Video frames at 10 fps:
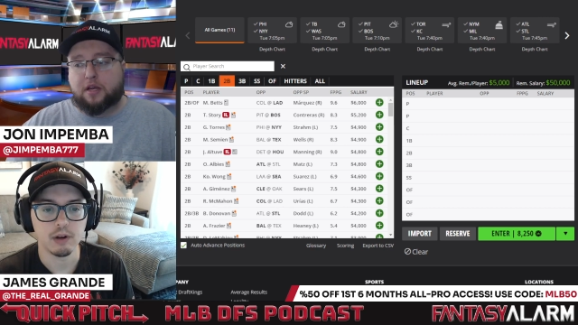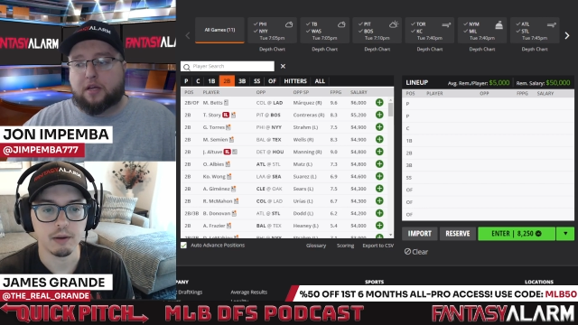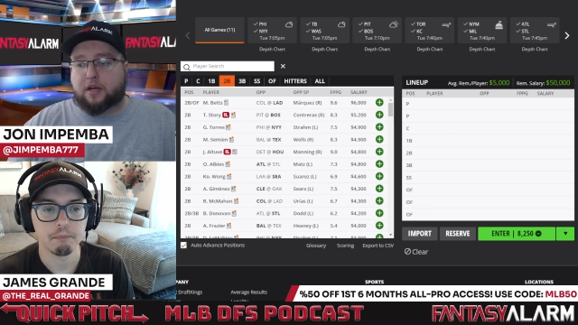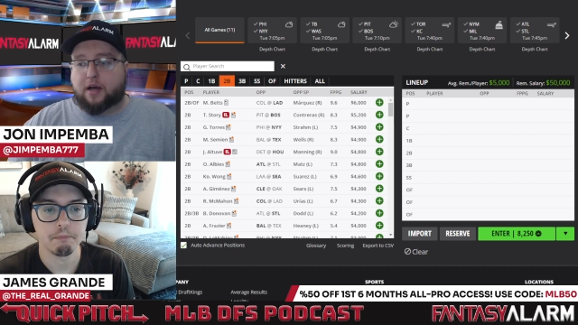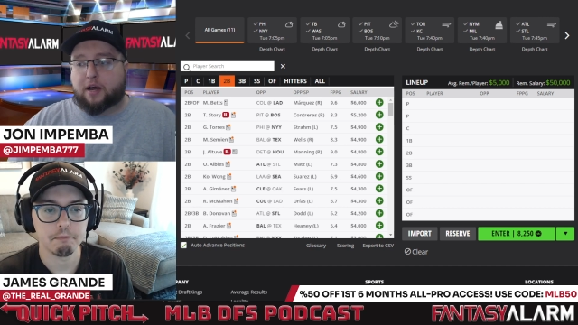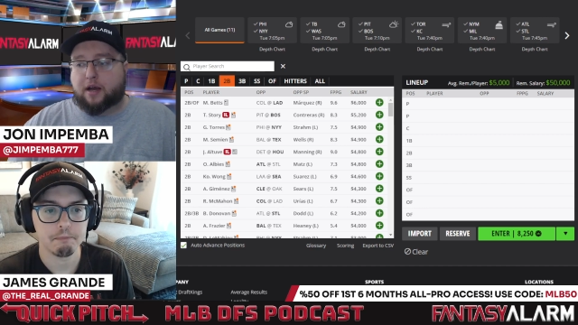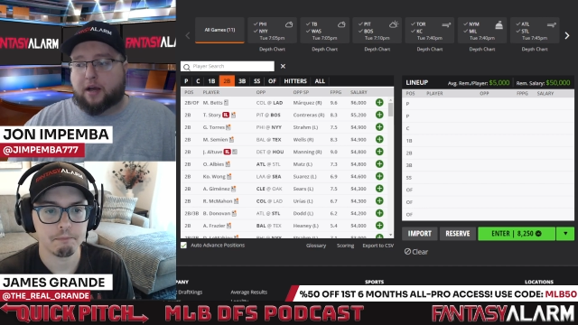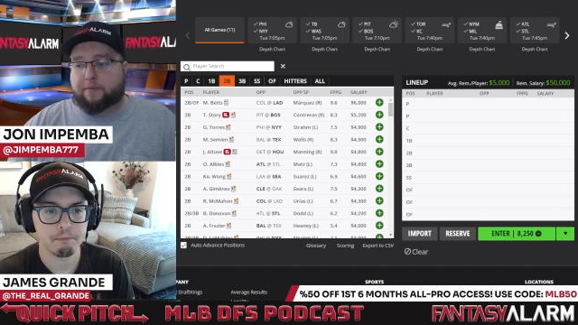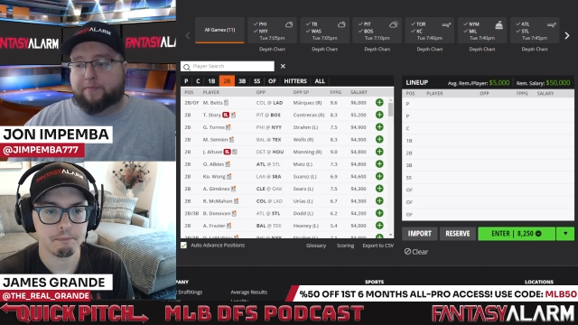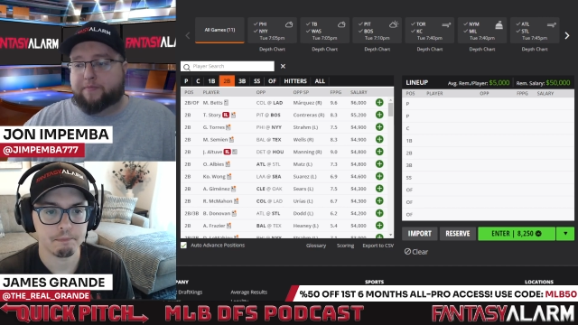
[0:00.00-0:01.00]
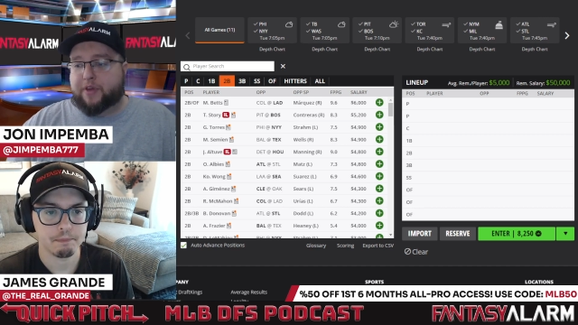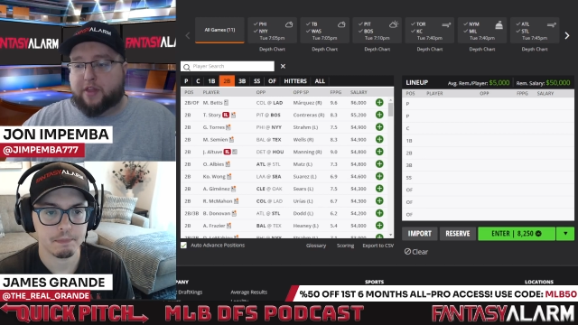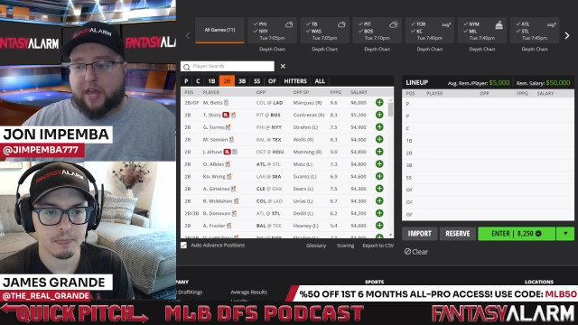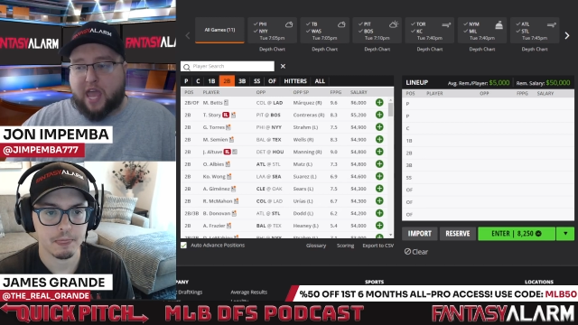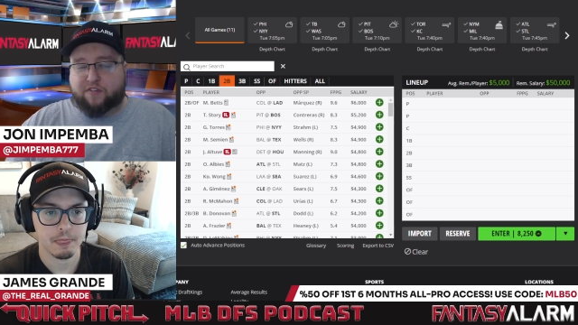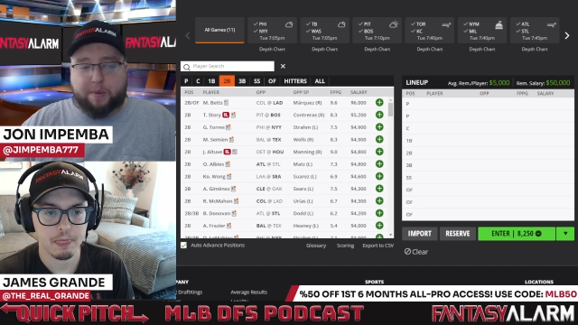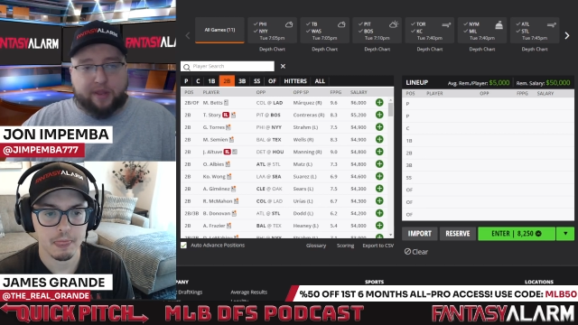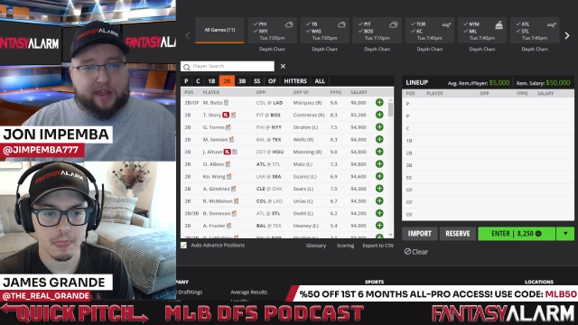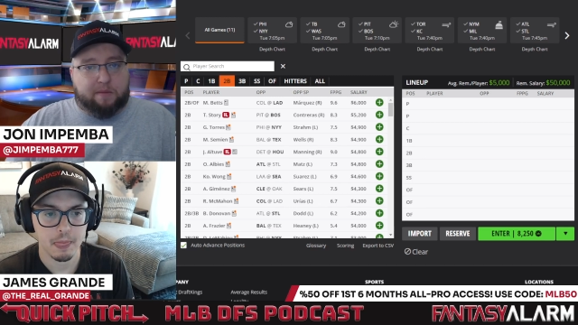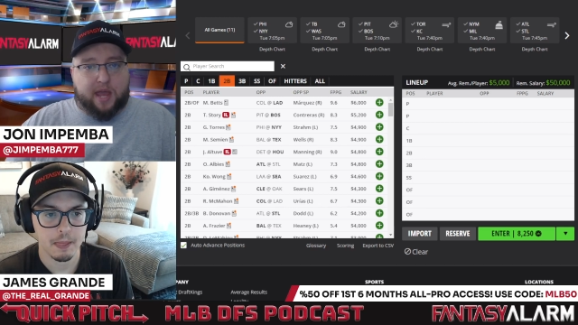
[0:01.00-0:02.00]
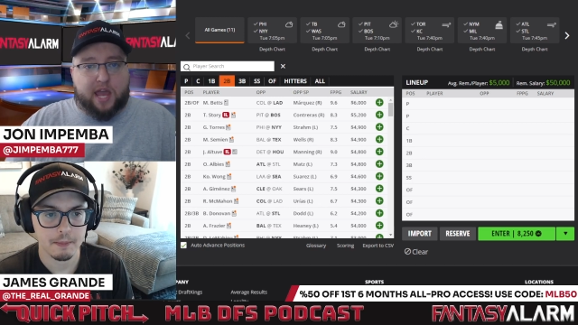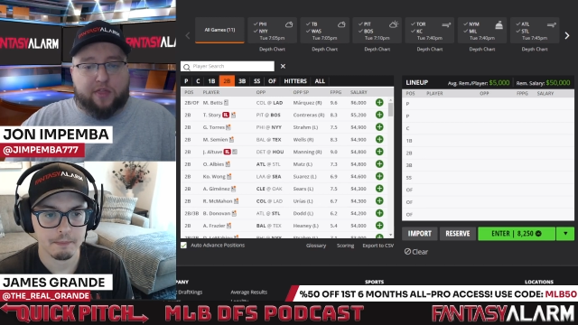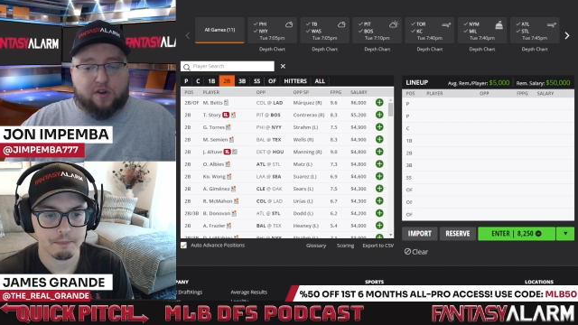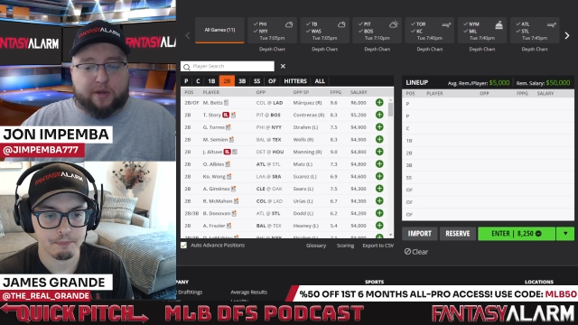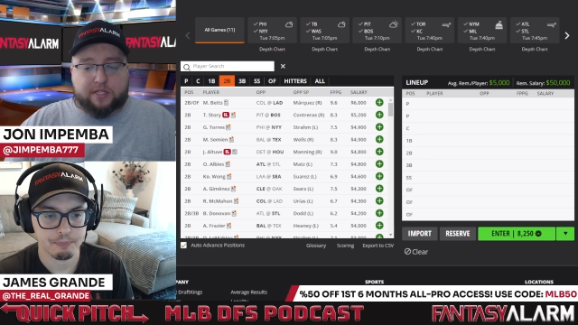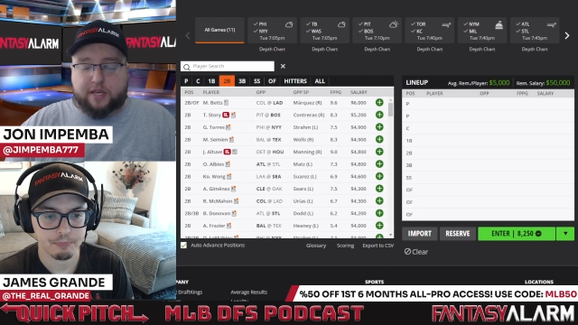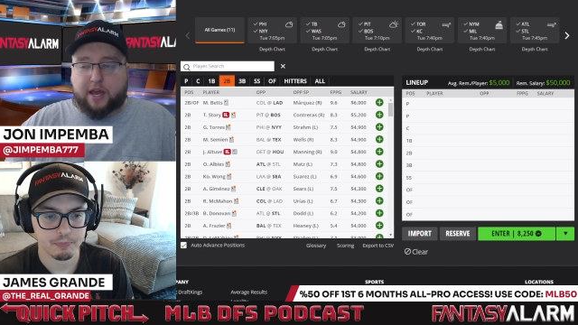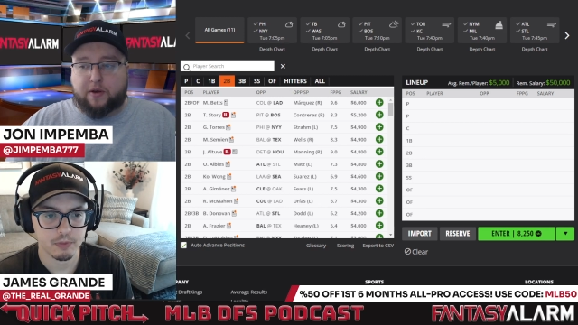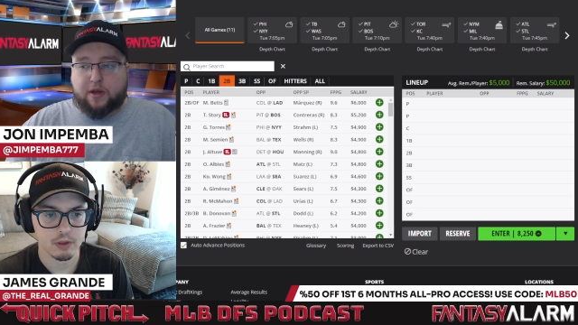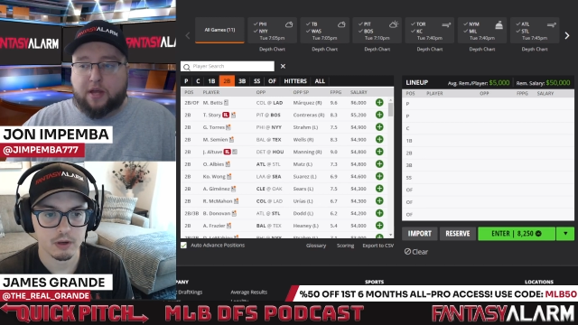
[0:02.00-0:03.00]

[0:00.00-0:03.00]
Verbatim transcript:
Speaker 1: Right. You know, they gave up on the NBA 3 months ago